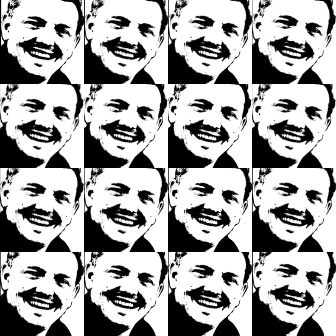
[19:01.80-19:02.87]
bit further.
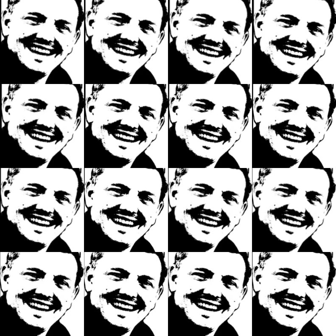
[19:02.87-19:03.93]
So it
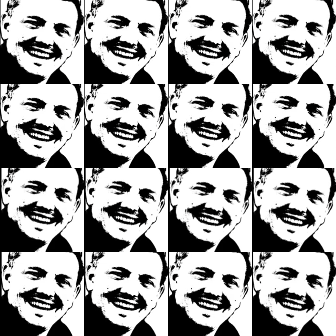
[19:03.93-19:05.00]
has been interesting seeing
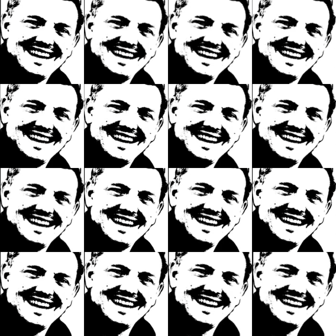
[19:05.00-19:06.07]
him in a new spec car, and
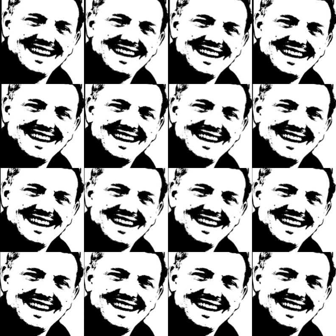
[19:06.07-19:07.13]
all of a sudden he's
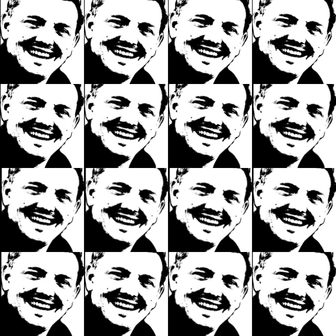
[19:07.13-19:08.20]
back up the
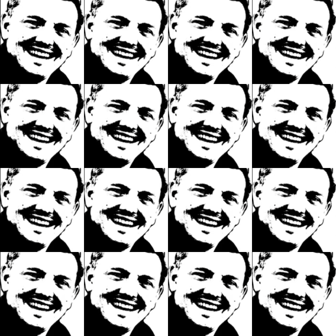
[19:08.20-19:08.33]
front.